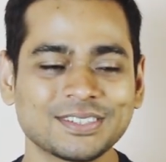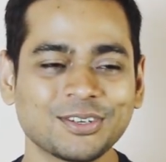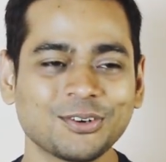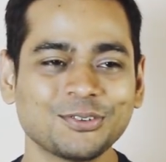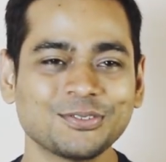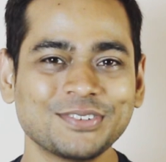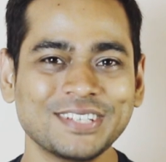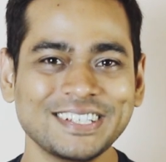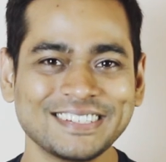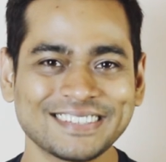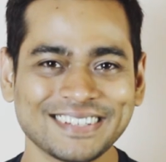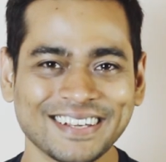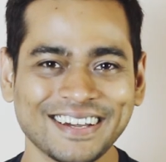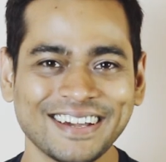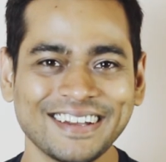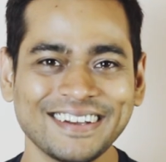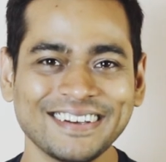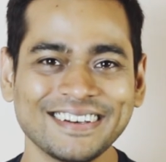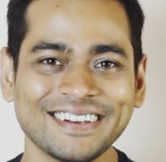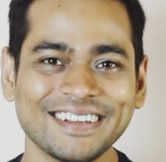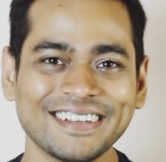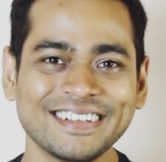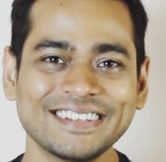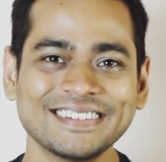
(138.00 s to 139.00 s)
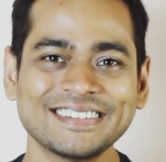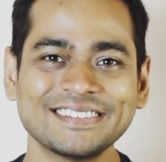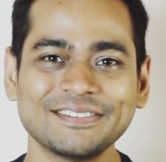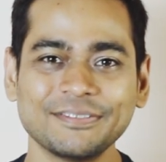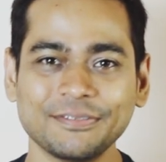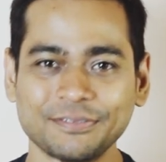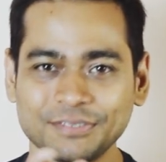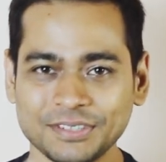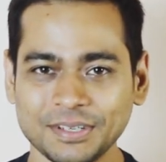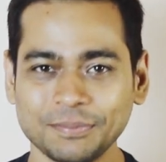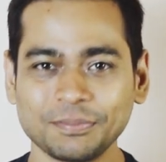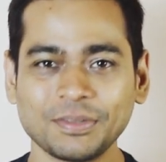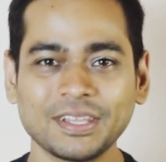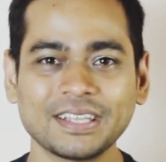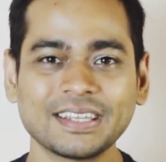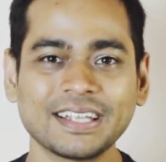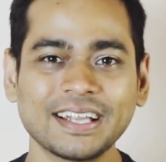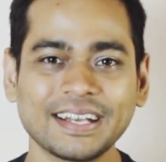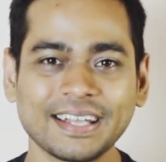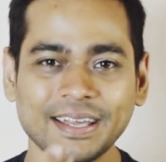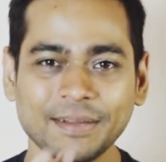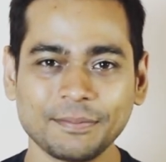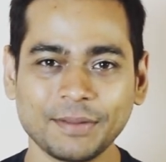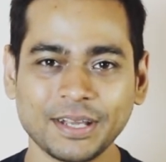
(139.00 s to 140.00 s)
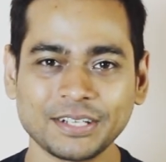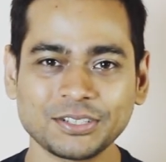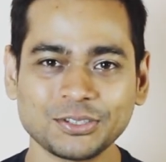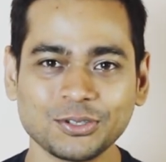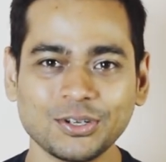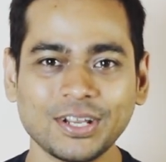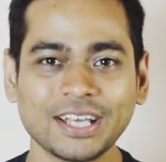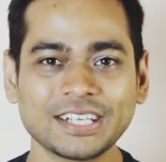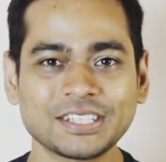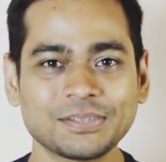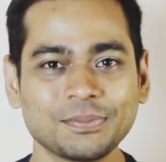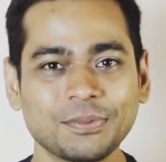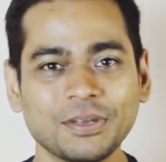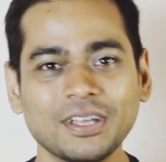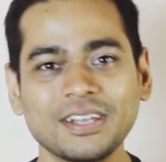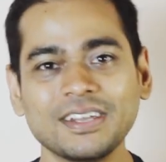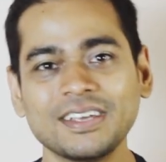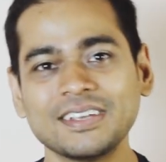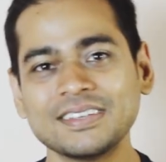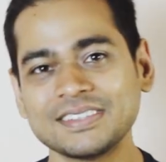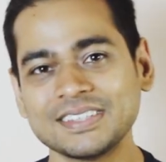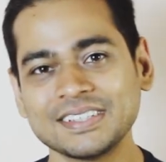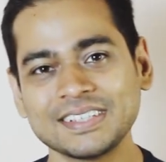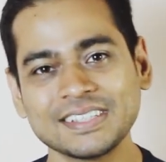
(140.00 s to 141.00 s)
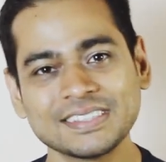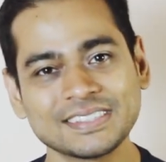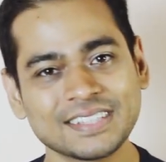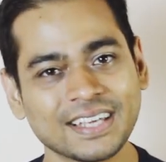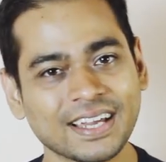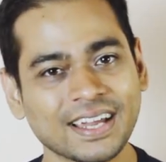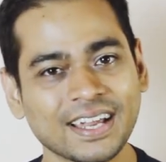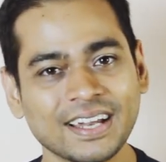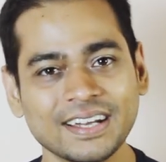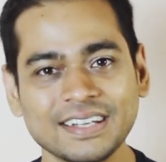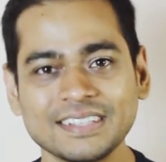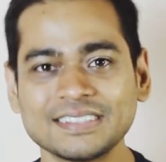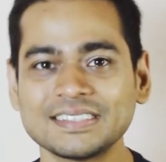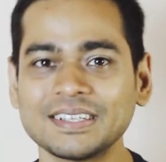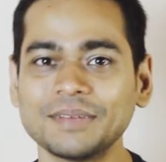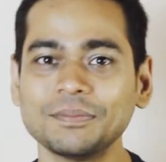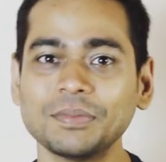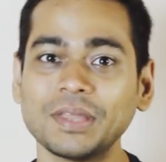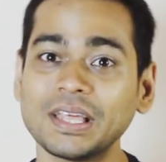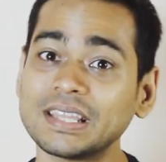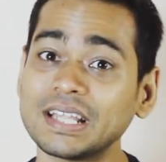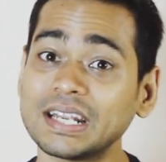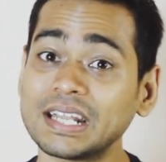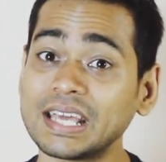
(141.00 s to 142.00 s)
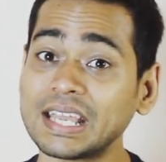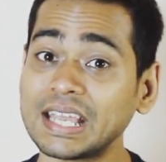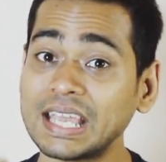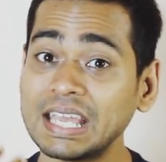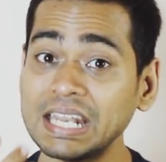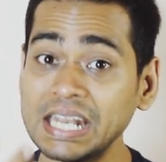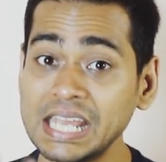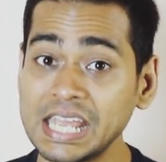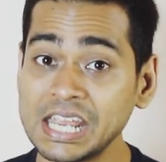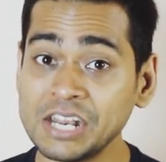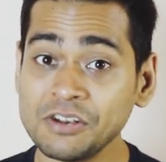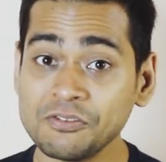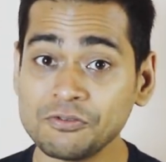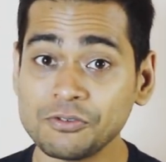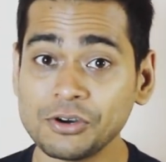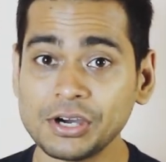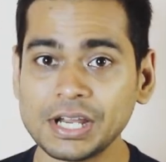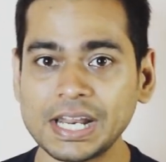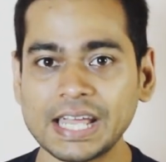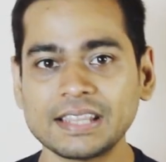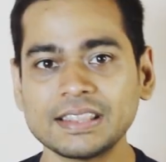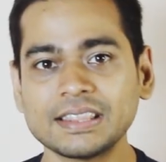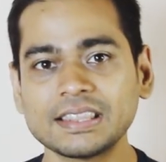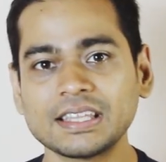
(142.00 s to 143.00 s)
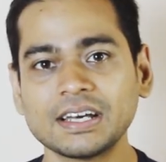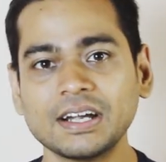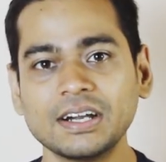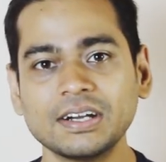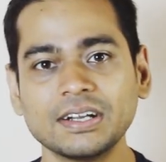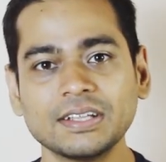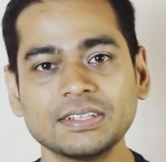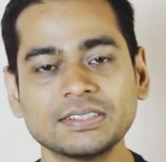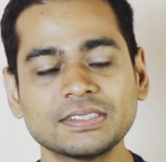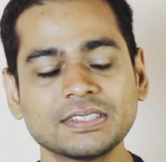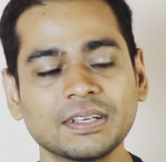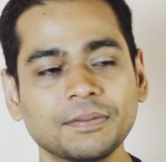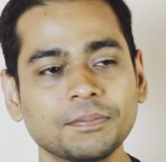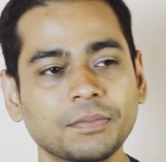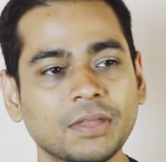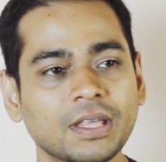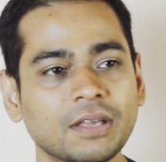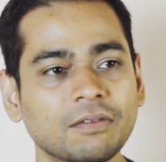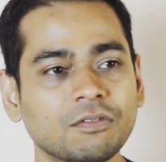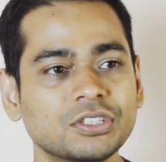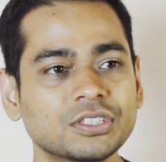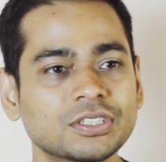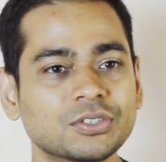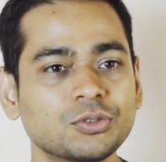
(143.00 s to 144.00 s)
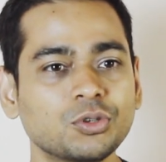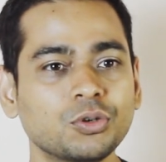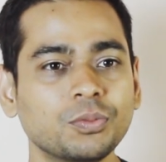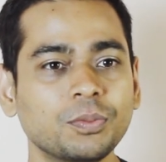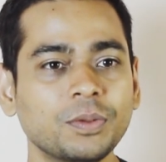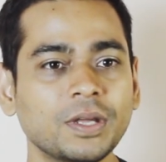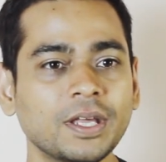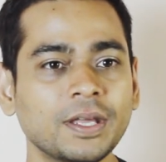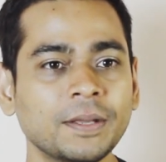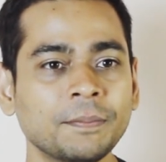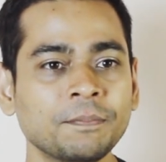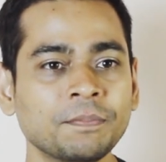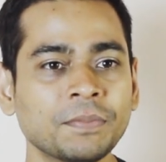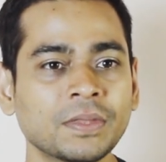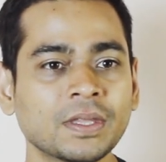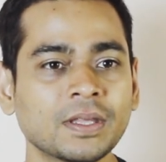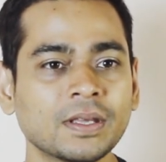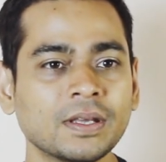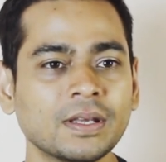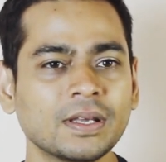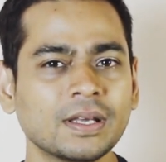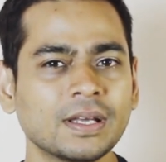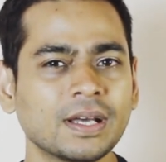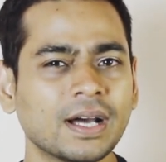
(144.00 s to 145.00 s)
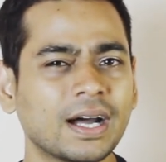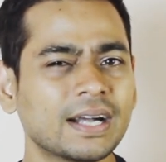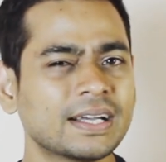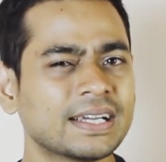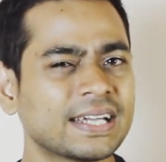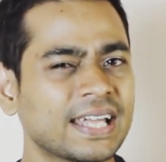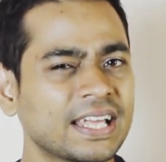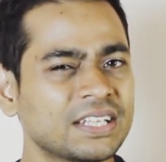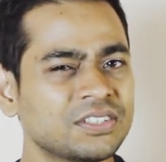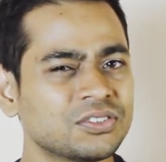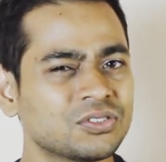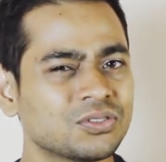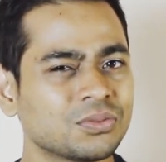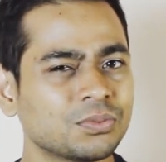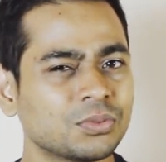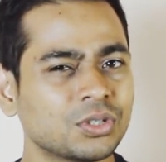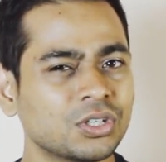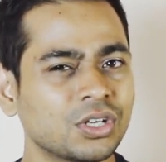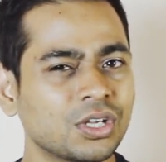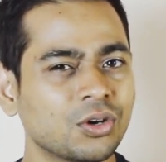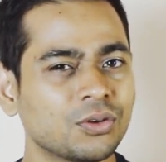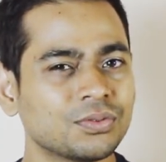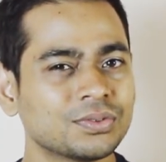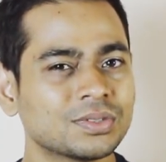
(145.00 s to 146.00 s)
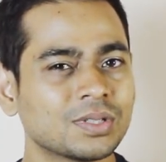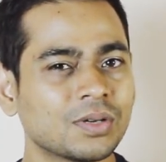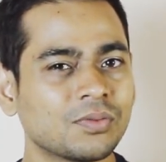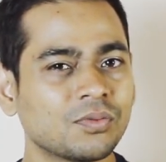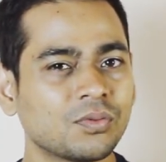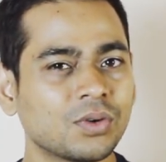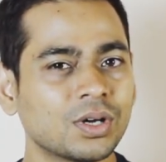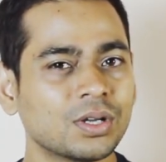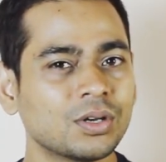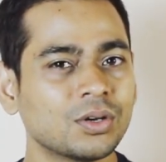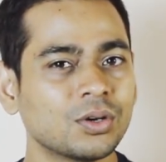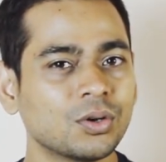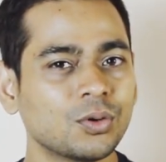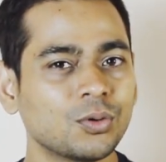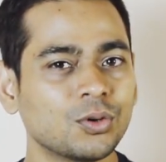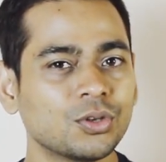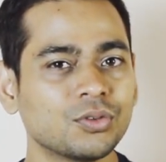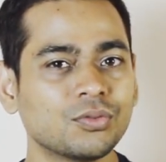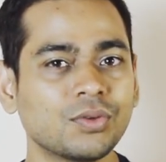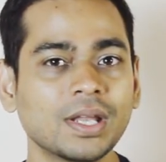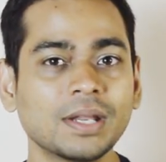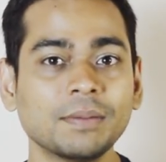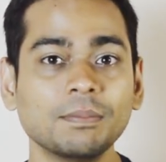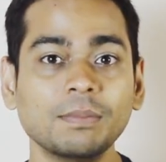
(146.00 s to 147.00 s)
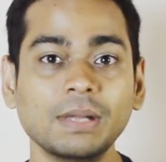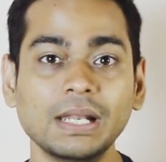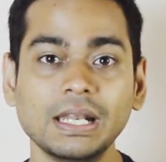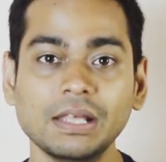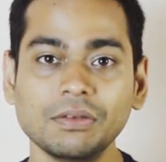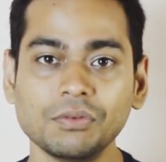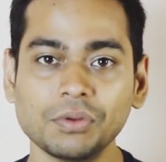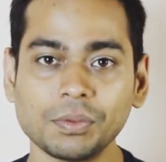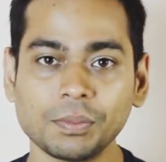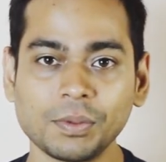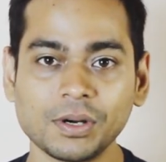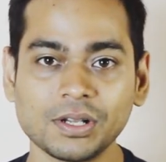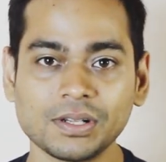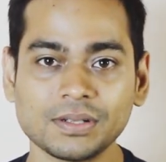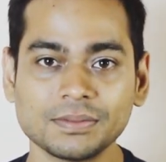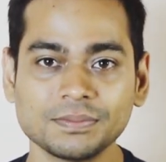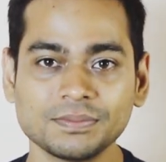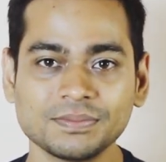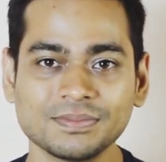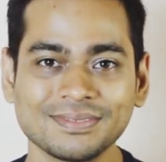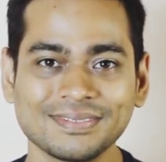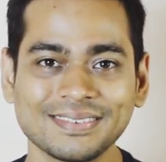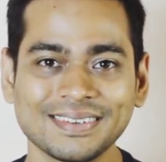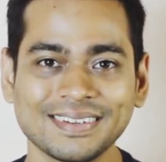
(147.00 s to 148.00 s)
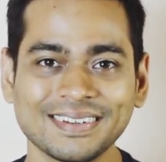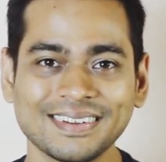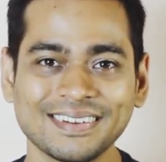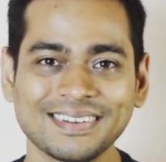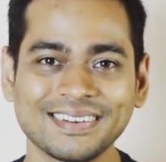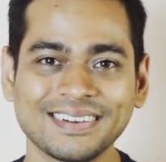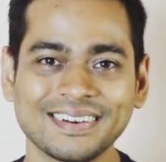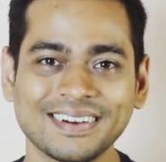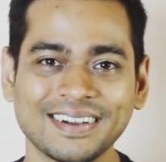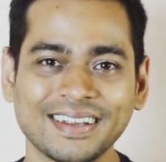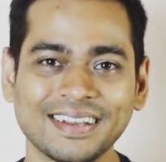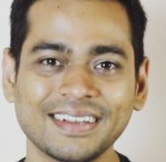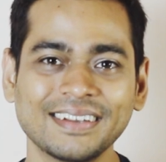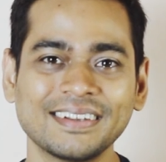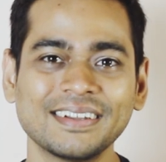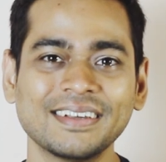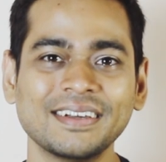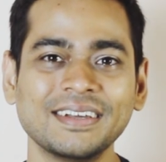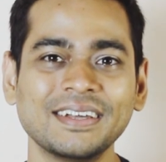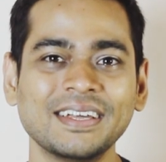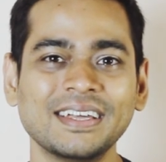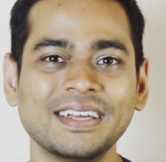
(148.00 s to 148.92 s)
of these kind is something that I am actually experiencing. Second is something that I can infer. And third is something which could be a testimony of someone who is very believable, right?